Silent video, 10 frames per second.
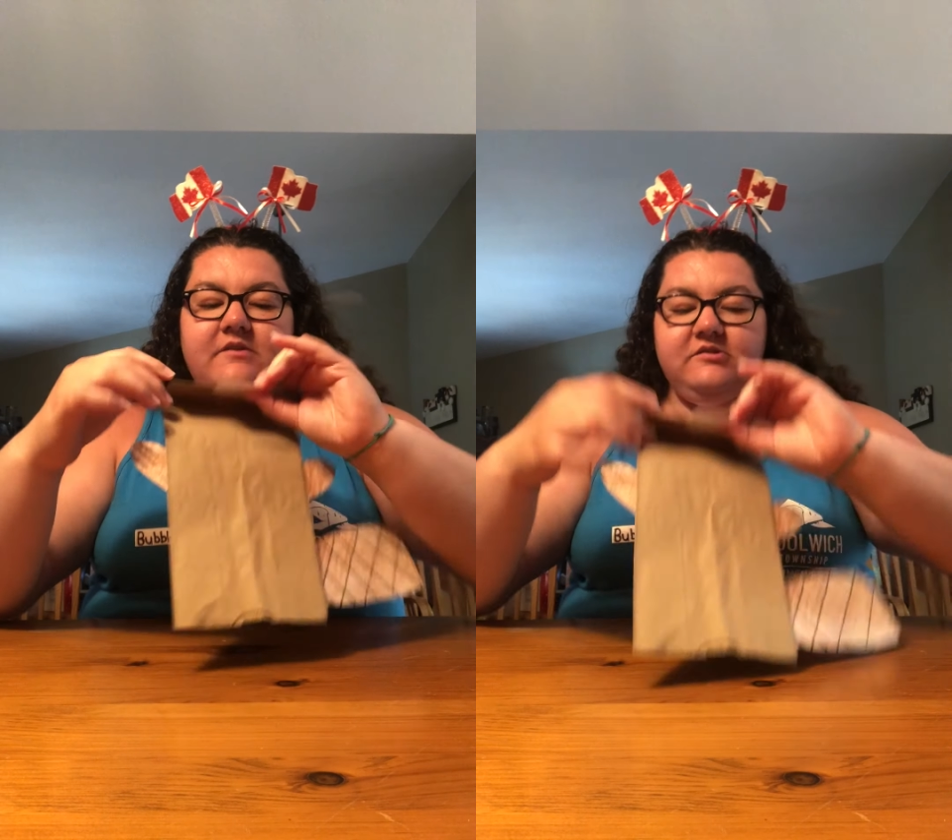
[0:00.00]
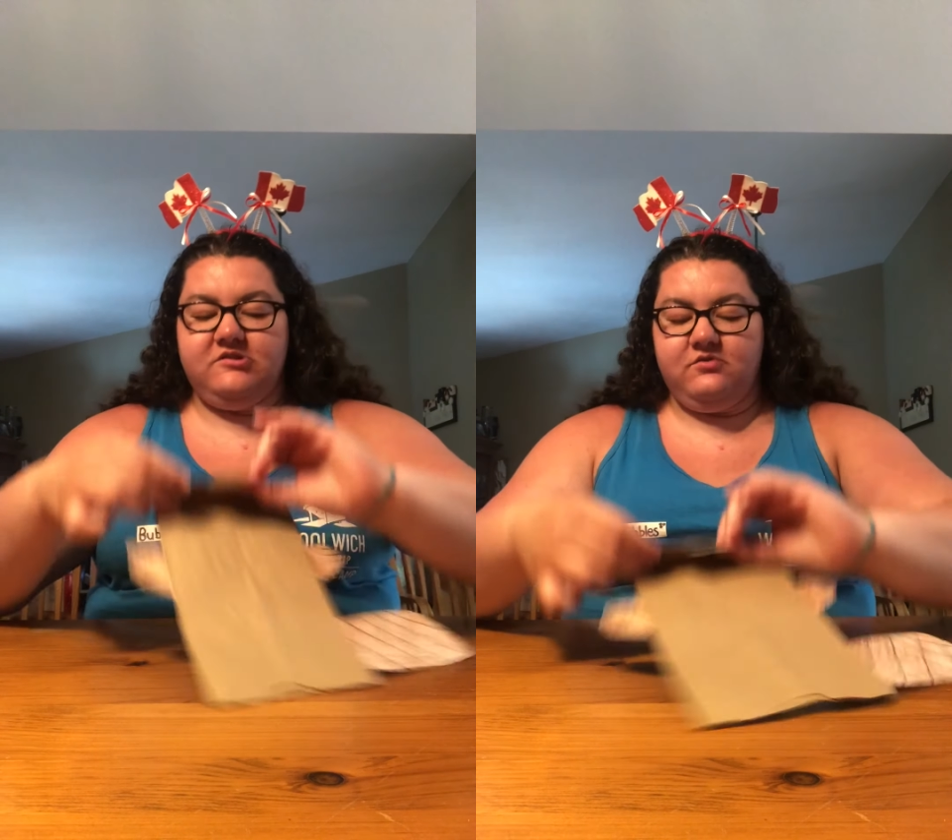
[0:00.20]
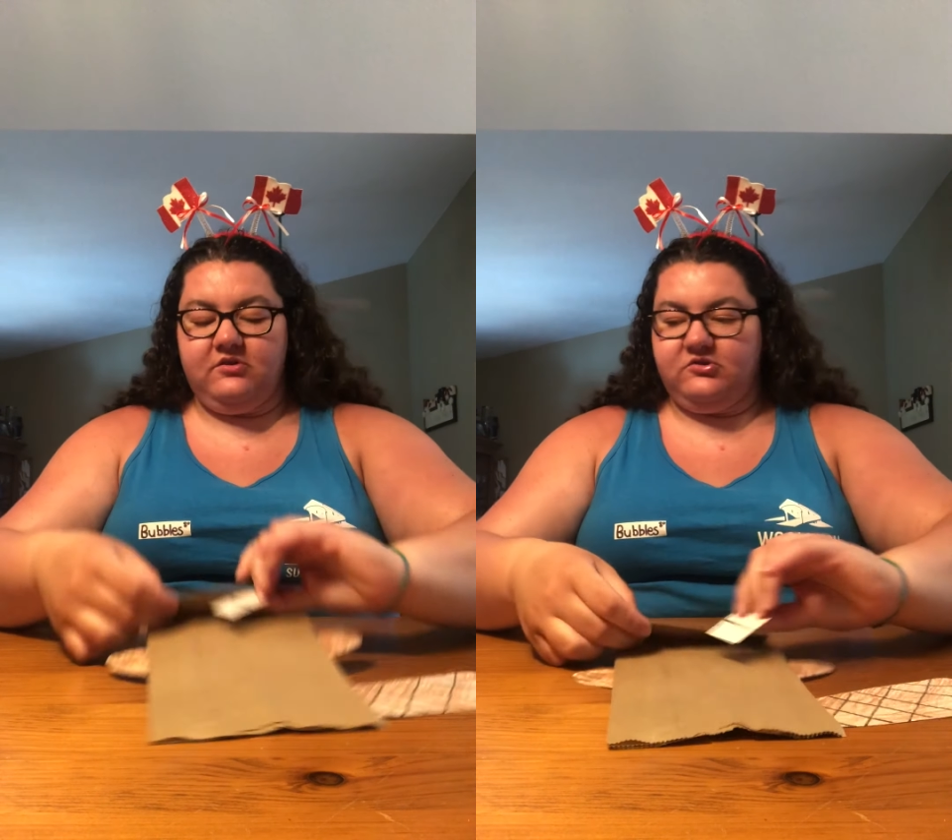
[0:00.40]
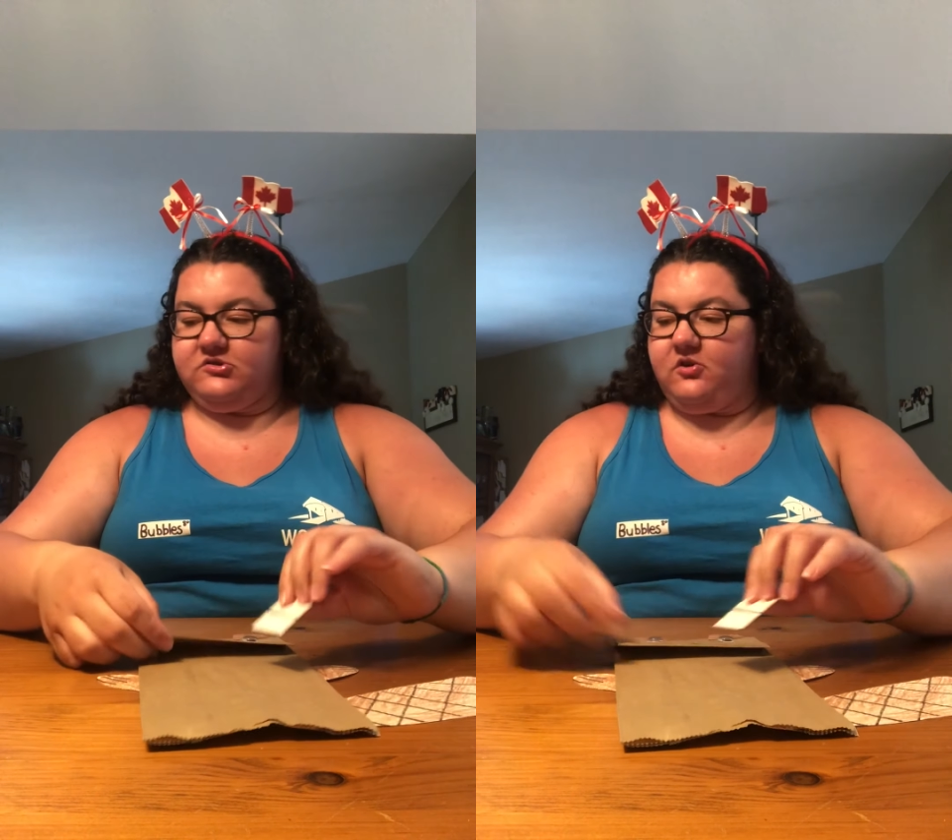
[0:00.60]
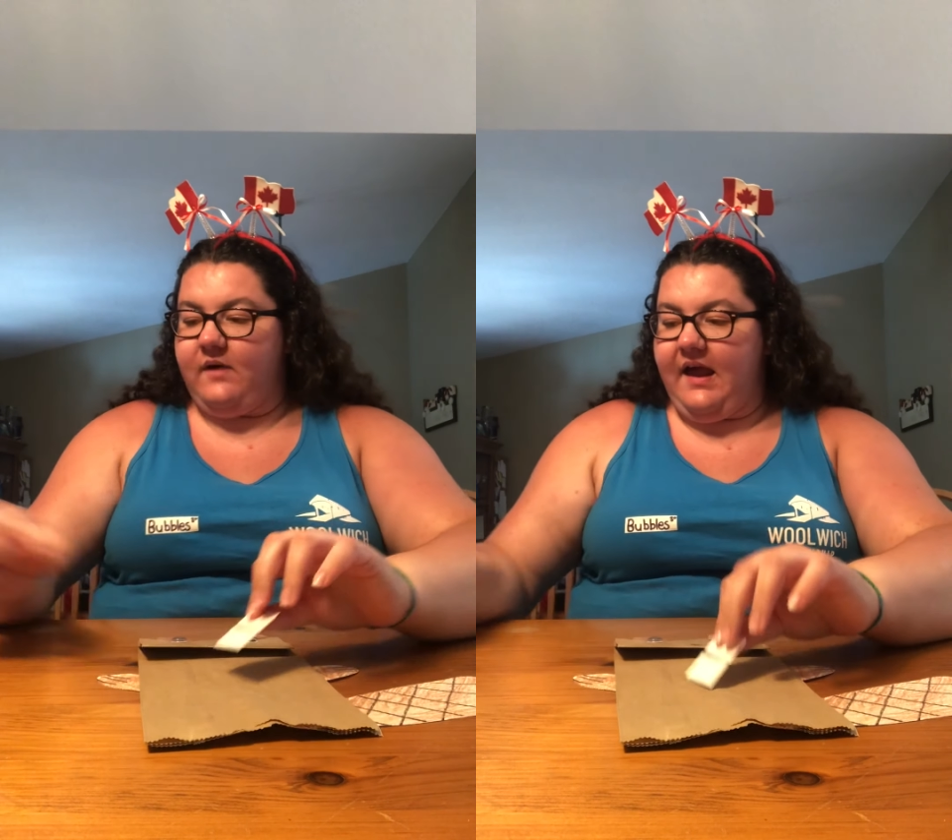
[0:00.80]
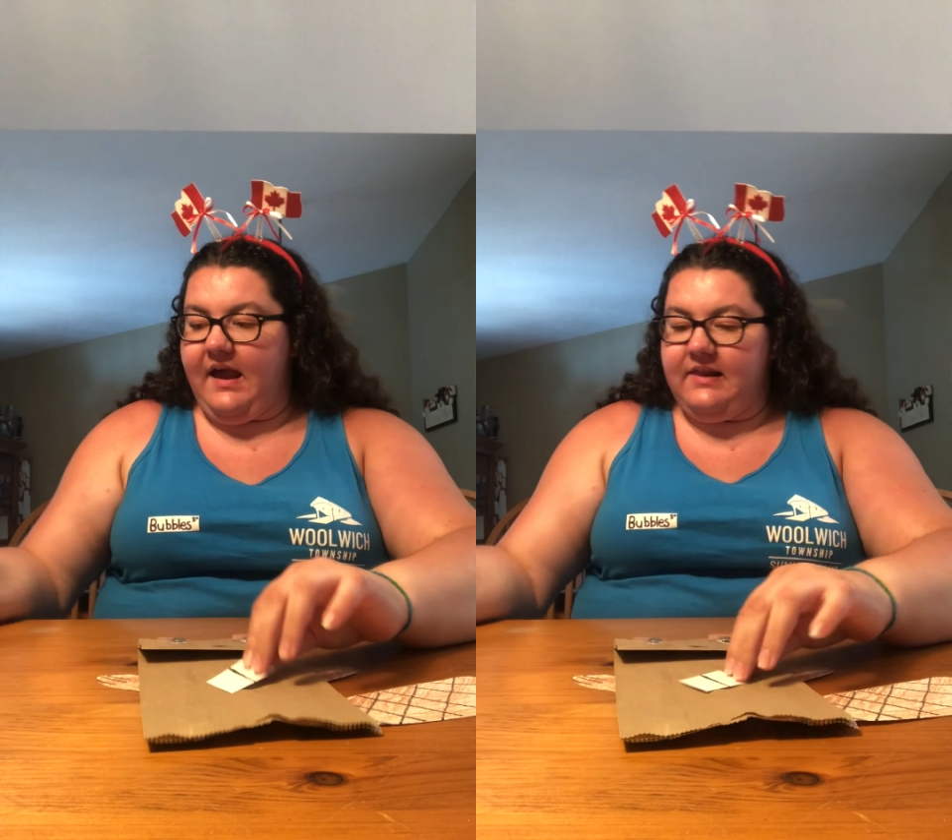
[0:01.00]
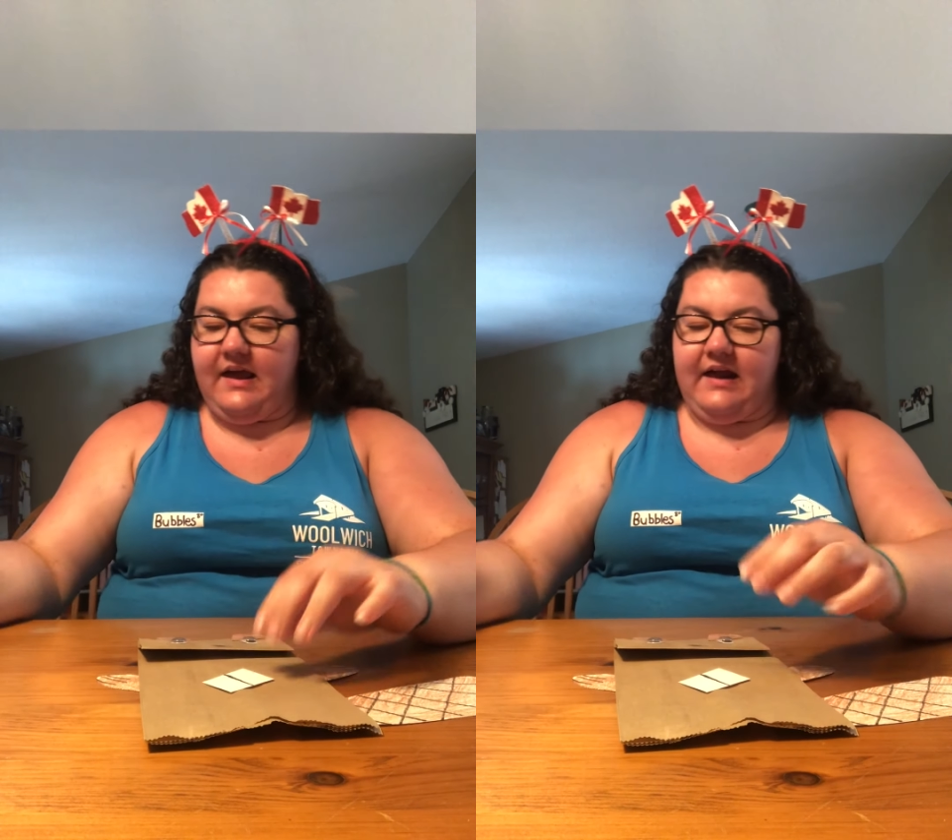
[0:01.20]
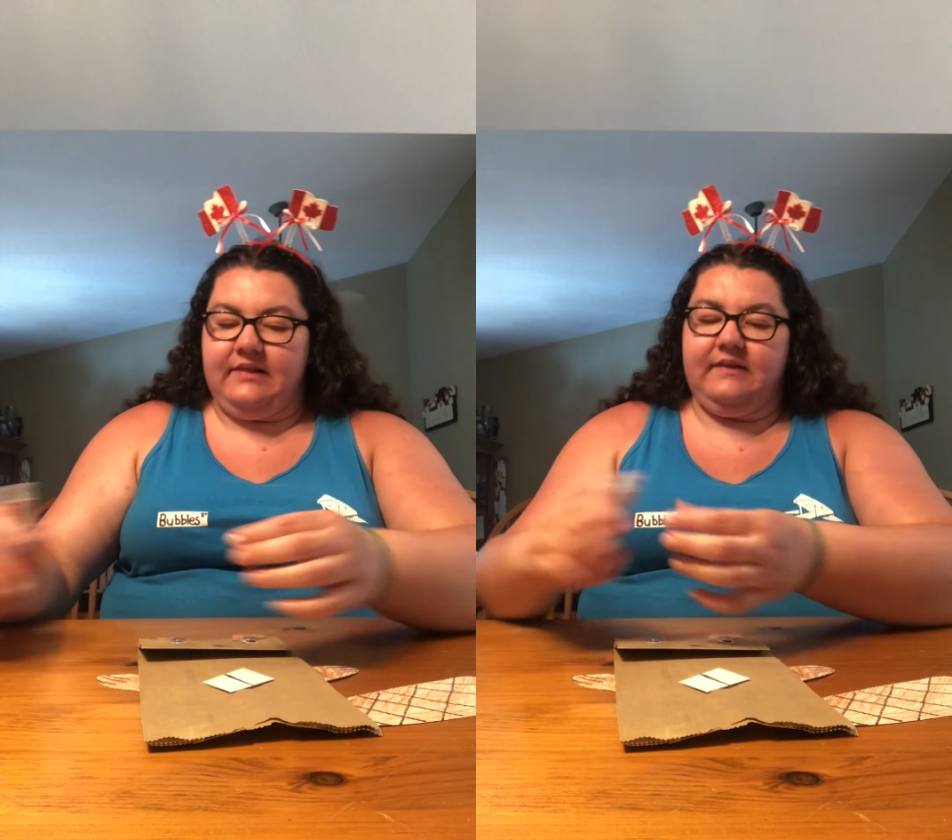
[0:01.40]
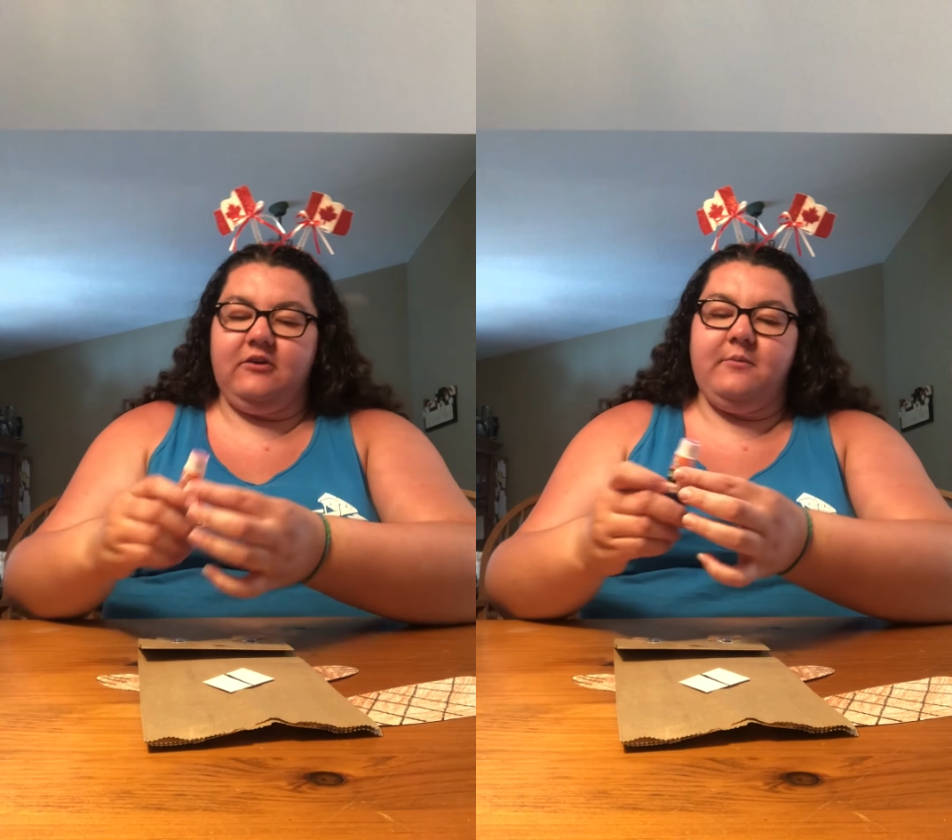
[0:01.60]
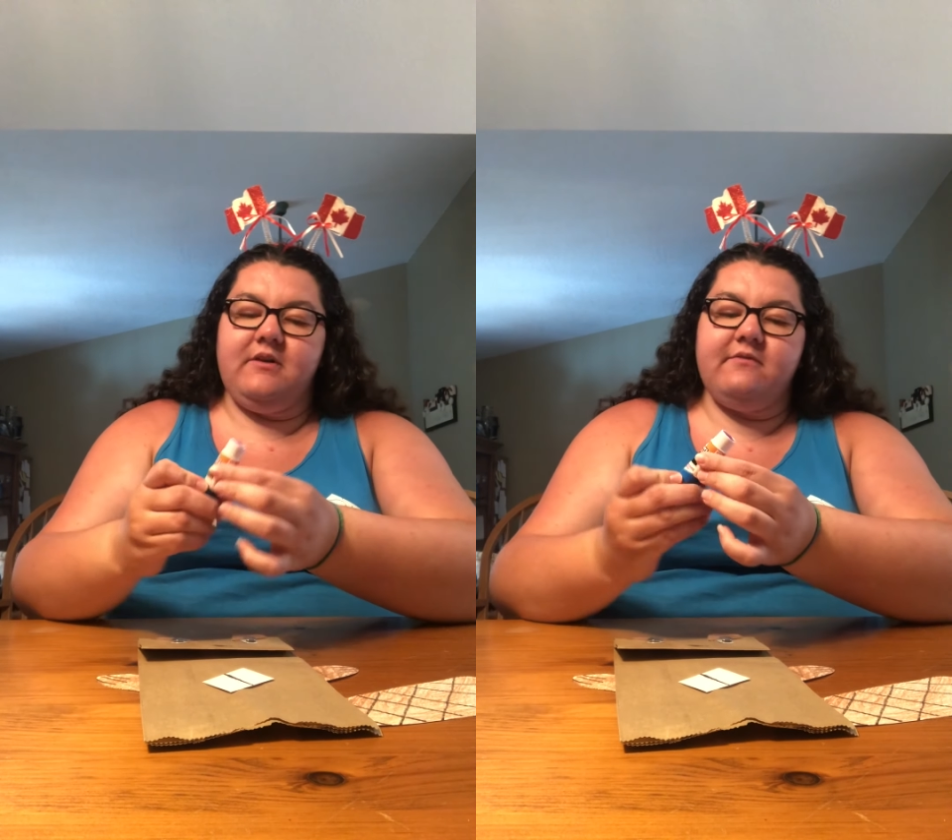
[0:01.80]
So you can just go ahead, add a
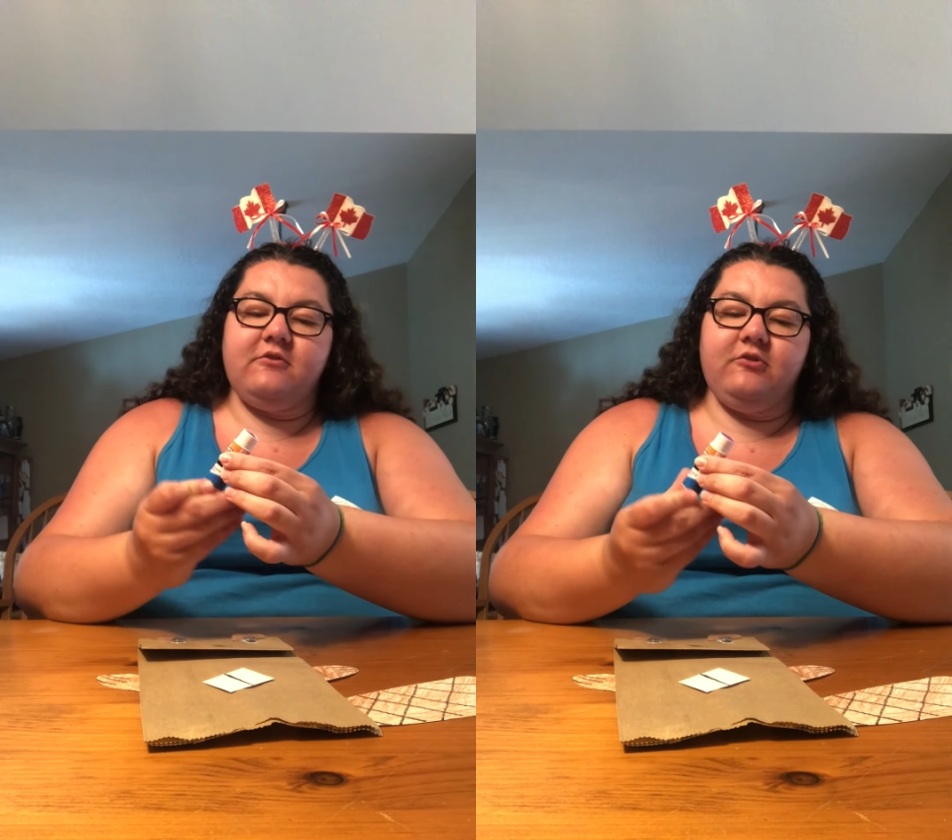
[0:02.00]
little bit of